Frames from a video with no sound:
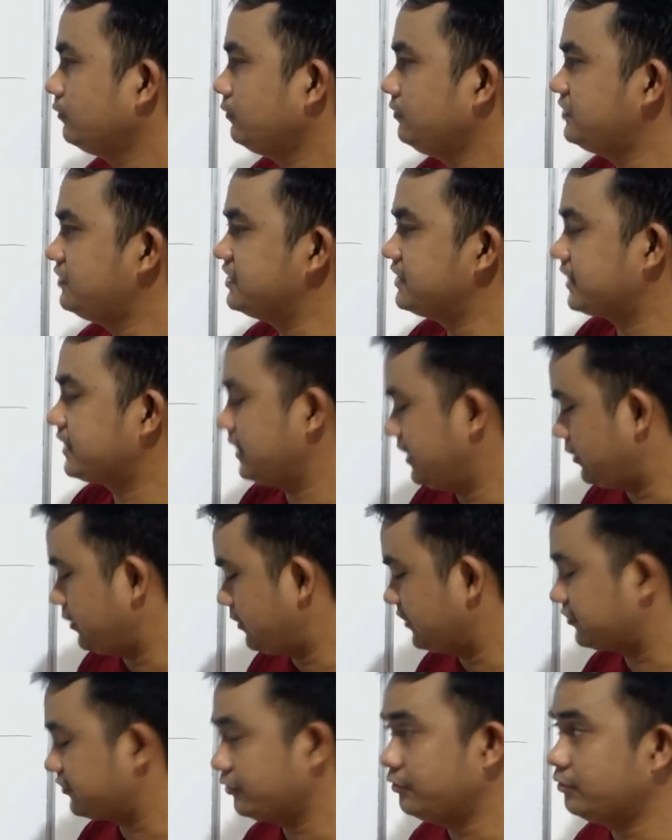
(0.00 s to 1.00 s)
general
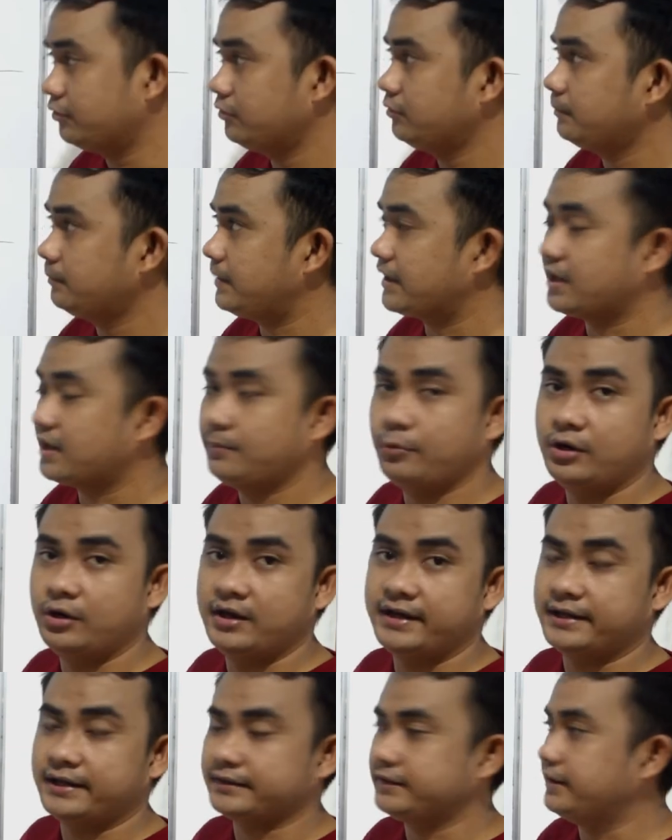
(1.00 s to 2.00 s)
equation ng parabola
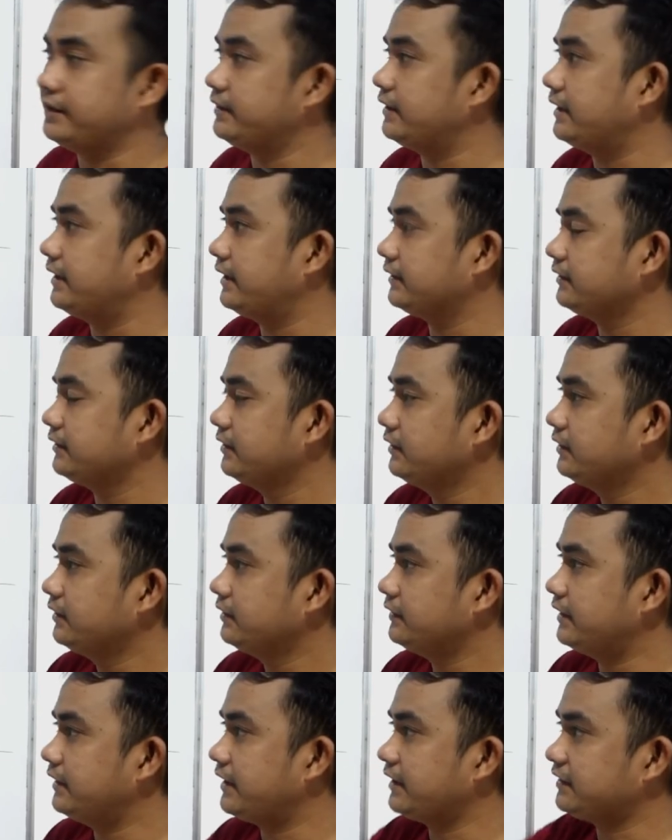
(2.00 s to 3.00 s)
natin
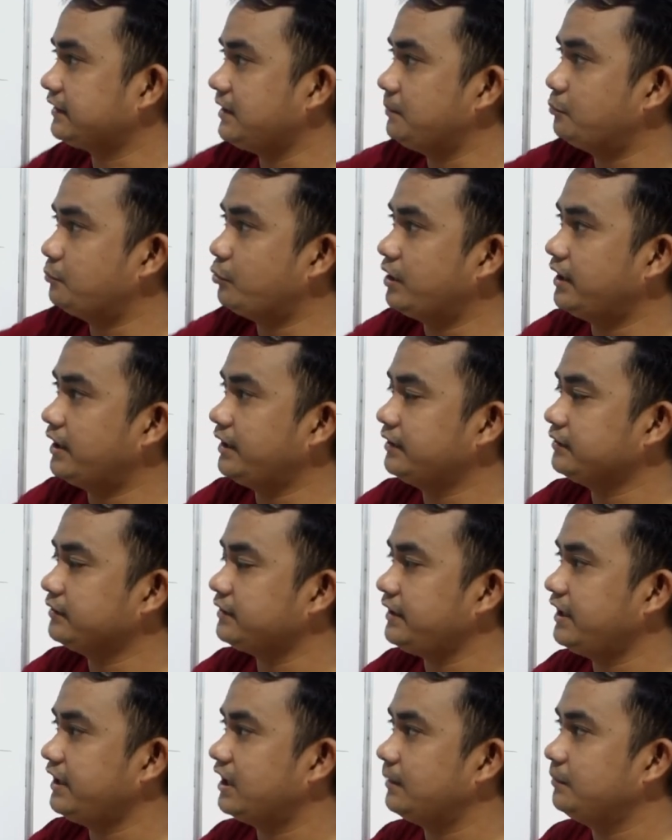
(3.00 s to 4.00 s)
at negative 1,
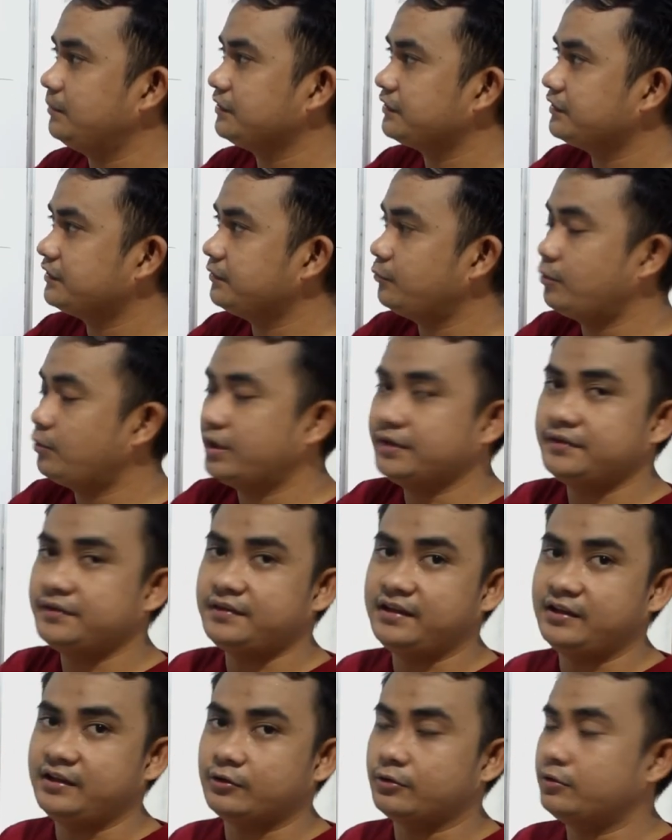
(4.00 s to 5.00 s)
3 halves,
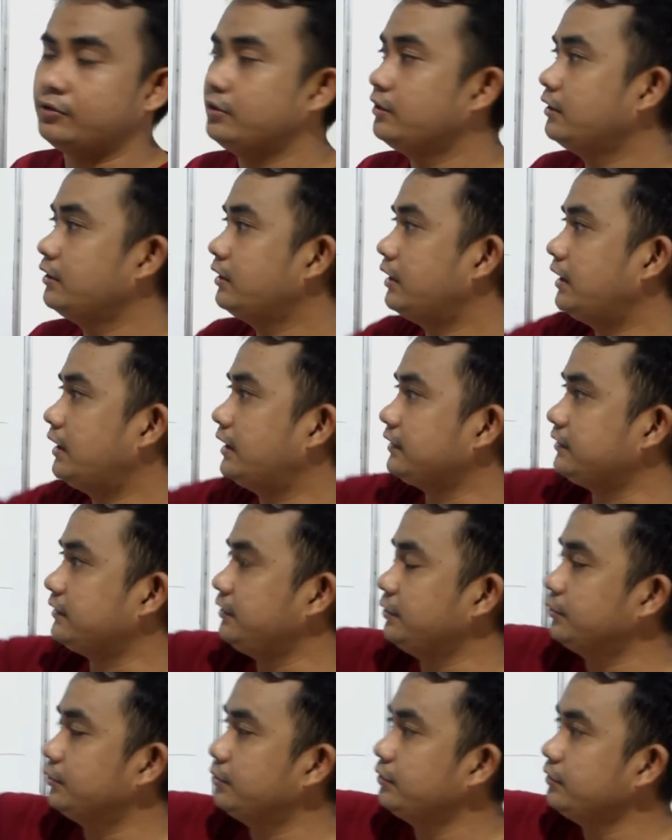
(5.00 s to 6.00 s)
1, 0, at
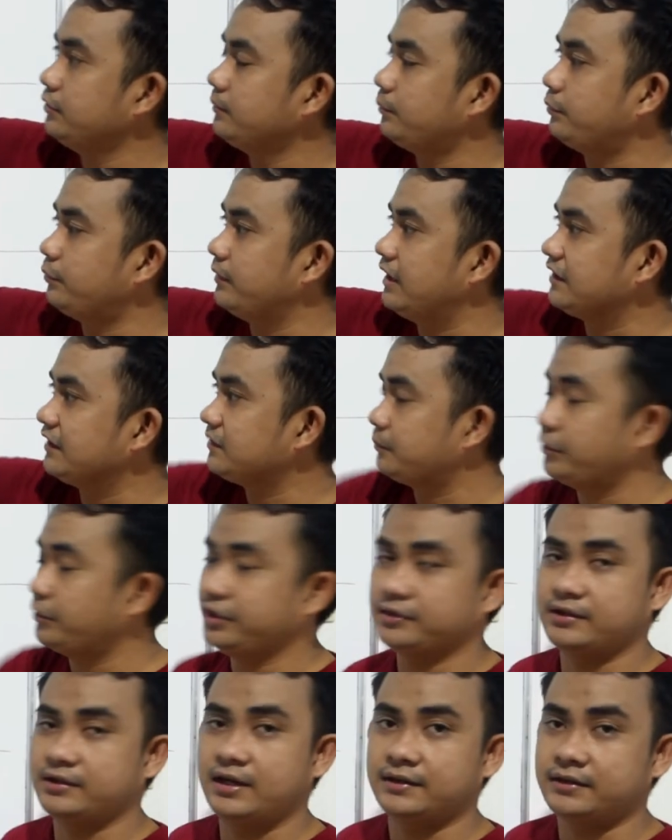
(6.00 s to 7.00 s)
yung last
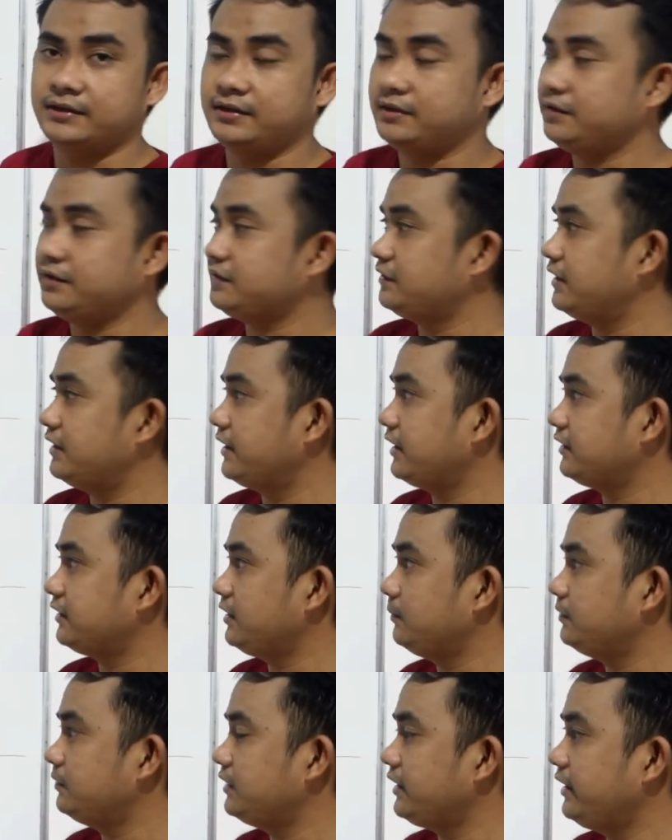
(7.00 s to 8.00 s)
point natin is
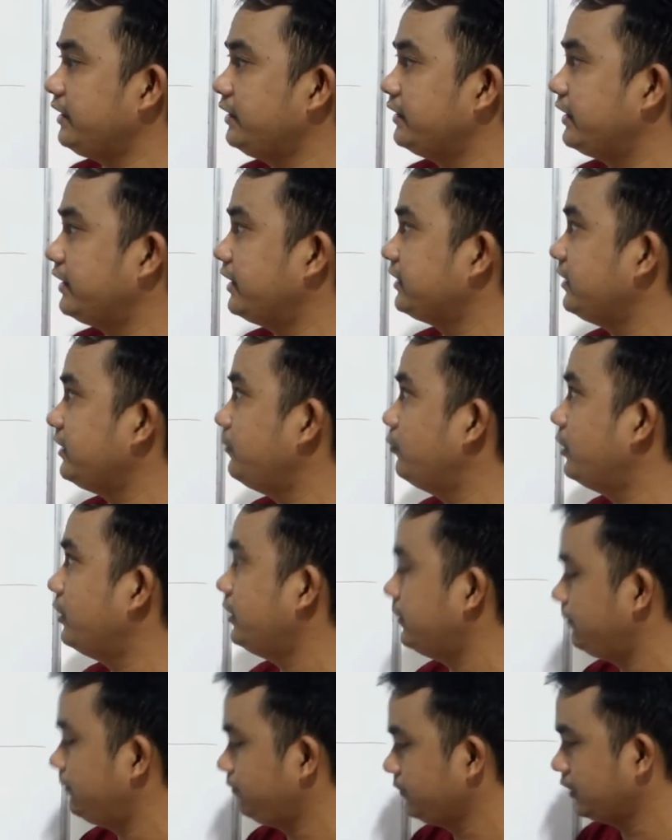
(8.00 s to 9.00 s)
negative 3, negative
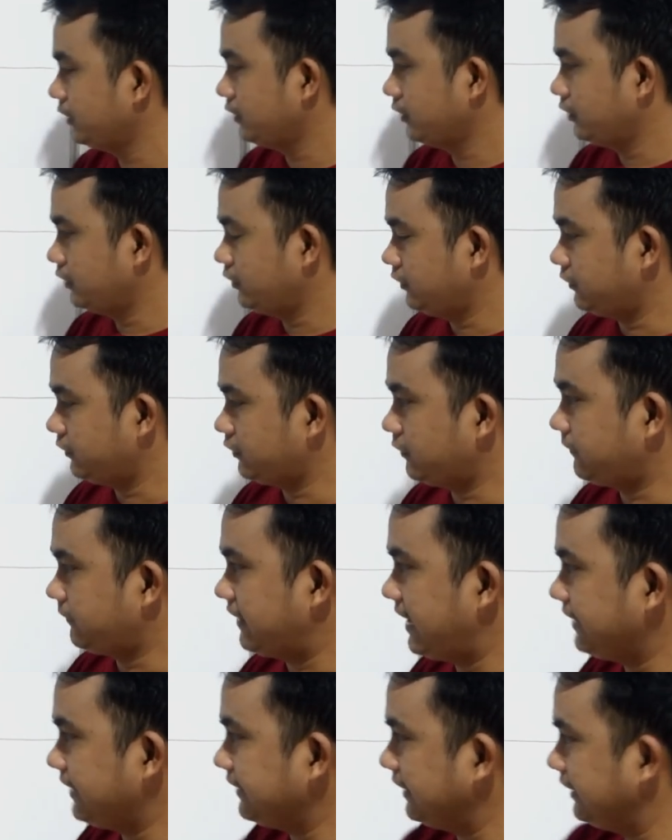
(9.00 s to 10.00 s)
1. So,
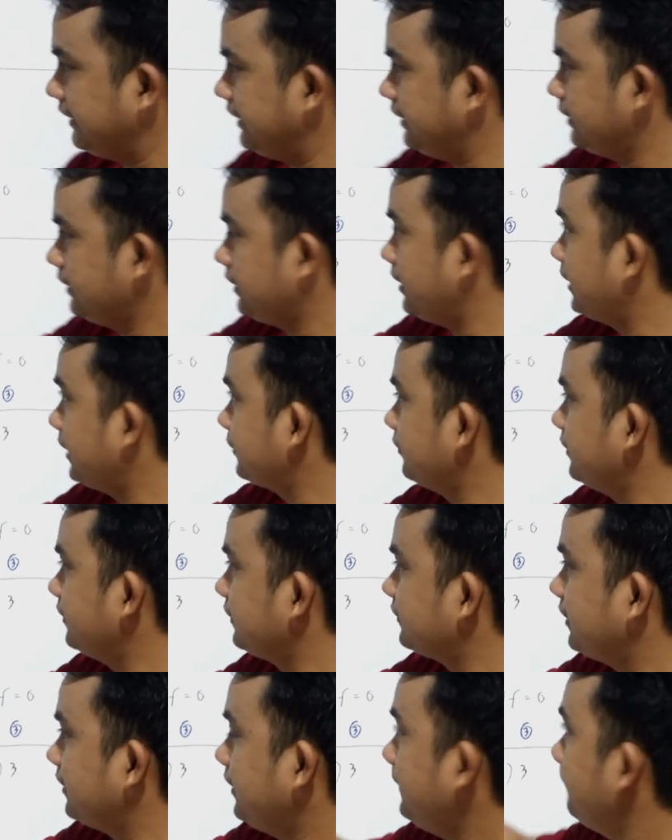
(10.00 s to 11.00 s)
finally, ito na
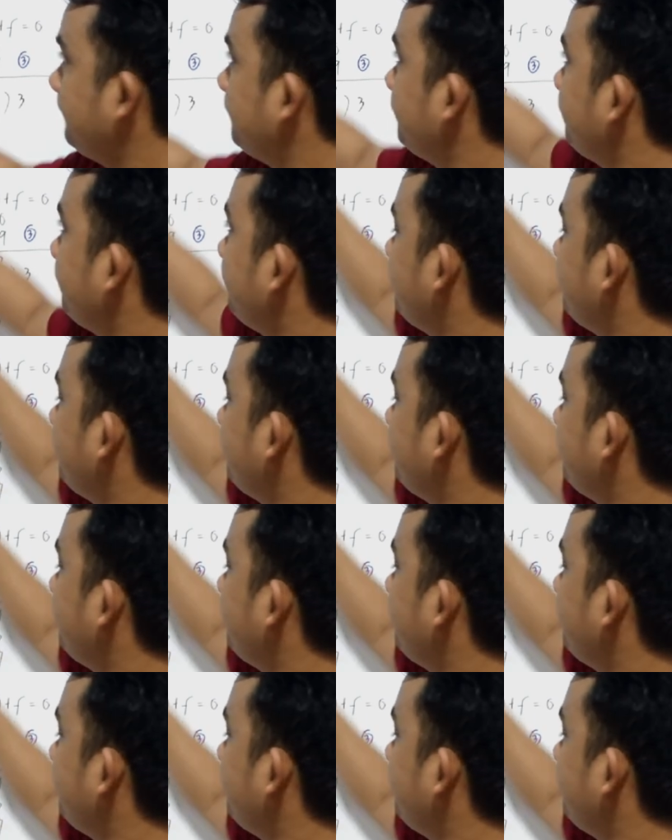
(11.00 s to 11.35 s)
siya.